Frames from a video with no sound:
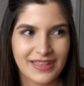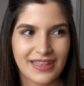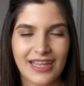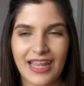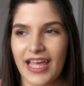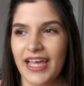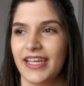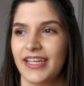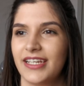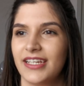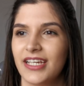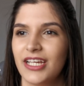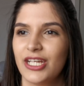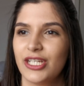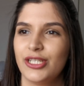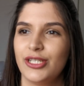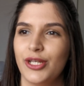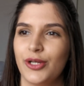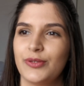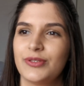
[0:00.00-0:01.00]
like
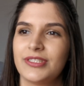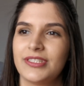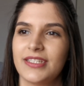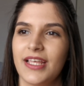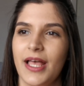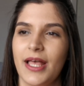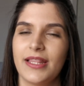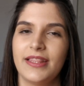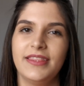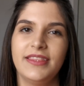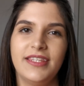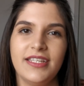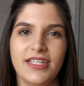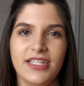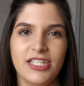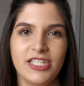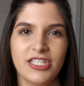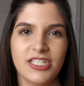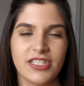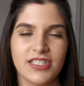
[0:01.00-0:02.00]
those
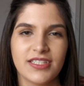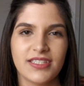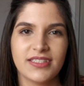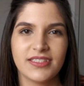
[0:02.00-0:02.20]
dishes